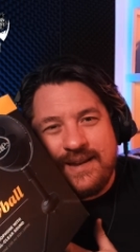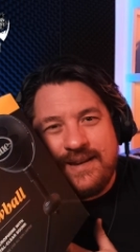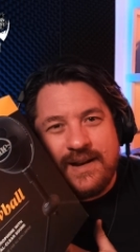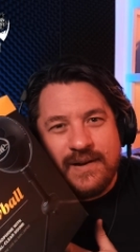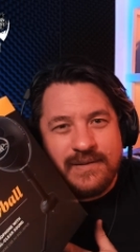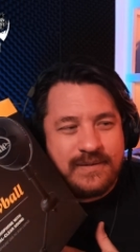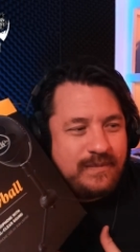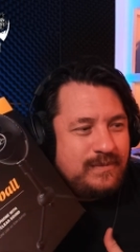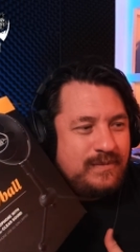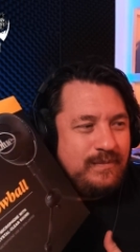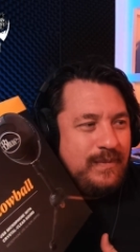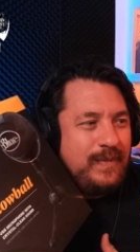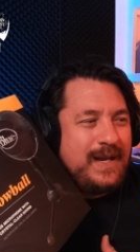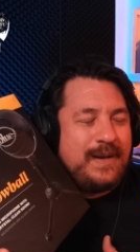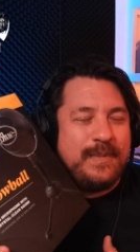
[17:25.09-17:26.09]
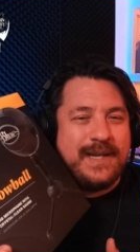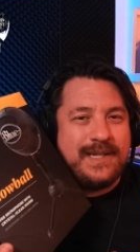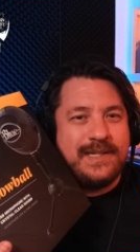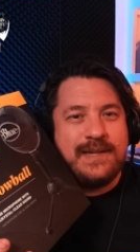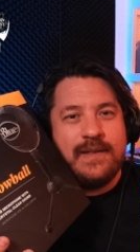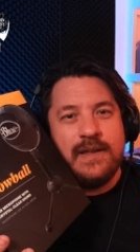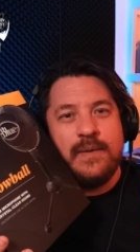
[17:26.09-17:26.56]
you know
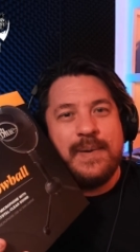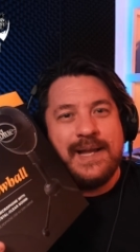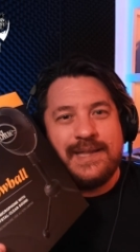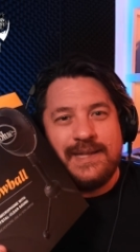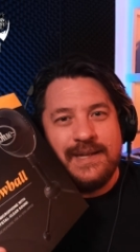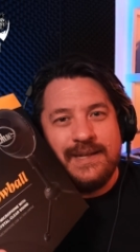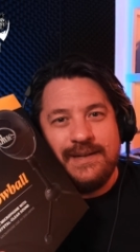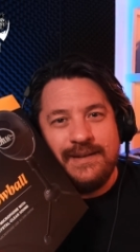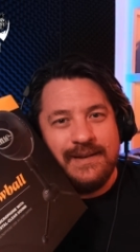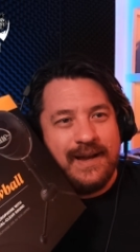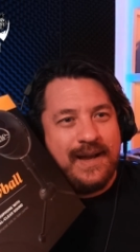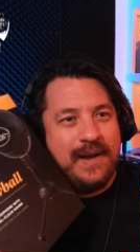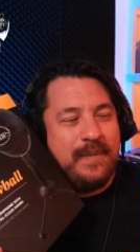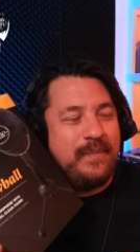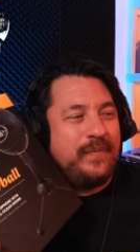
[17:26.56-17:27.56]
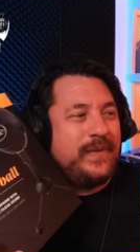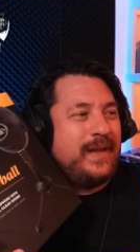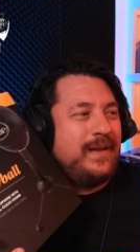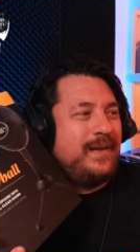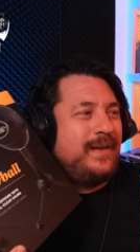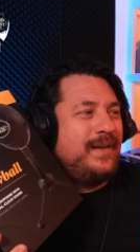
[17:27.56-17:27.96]
mention something about the. Um,